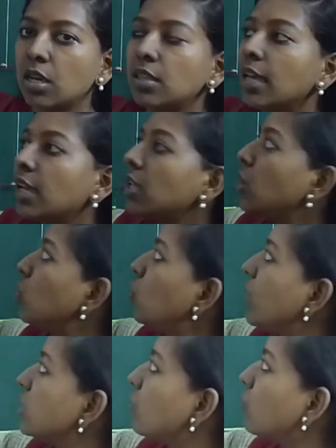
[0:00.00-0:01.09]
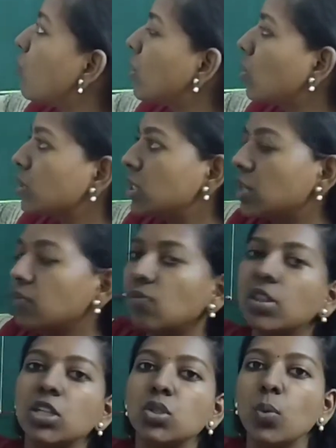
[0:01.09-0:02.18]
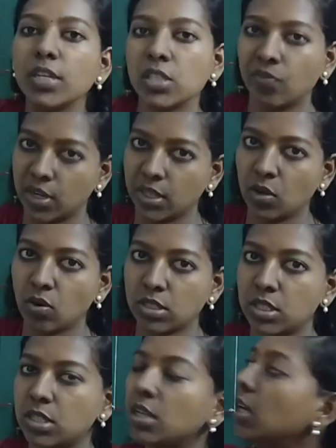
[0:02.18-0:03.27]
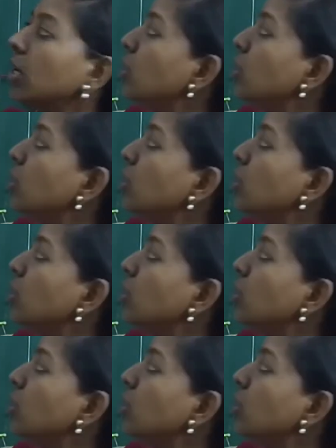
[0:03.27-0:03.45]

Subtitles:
Then the 2s of one oxygen with 2s of another oxygen.